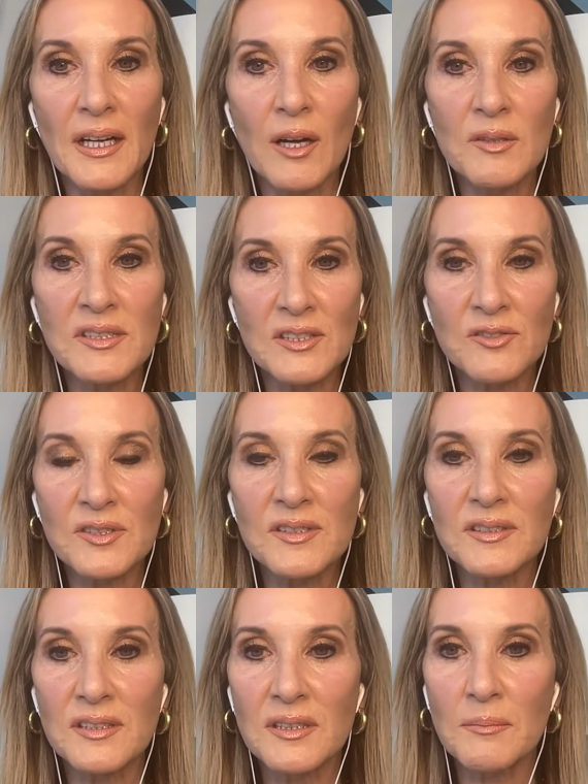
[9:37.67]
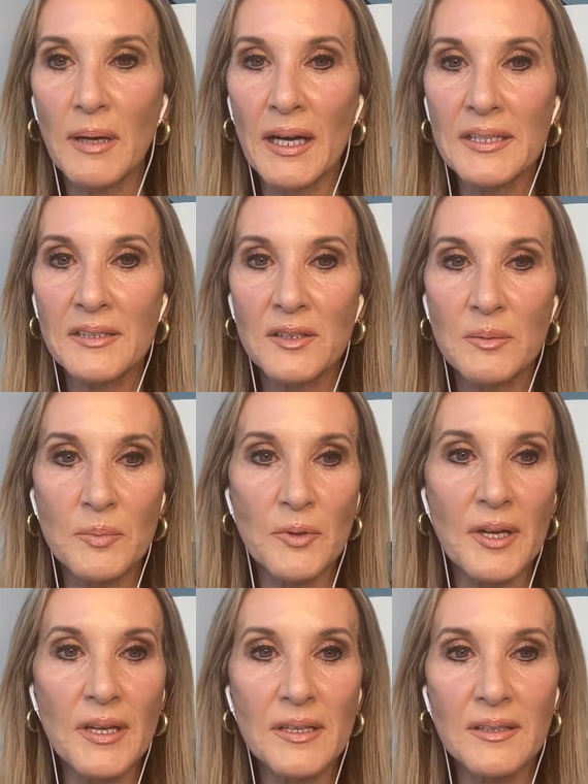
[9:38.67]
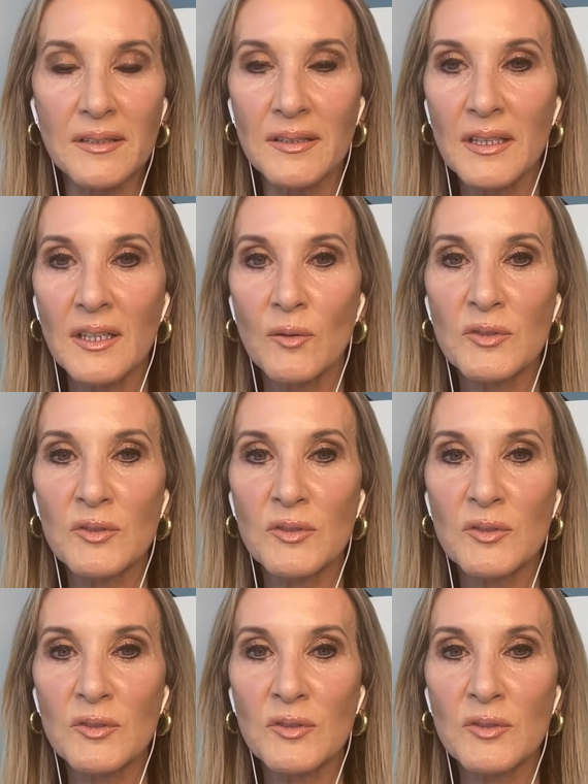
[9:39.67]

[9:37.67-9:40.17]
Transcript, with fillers: I was interested in the mind and the brain, and wow.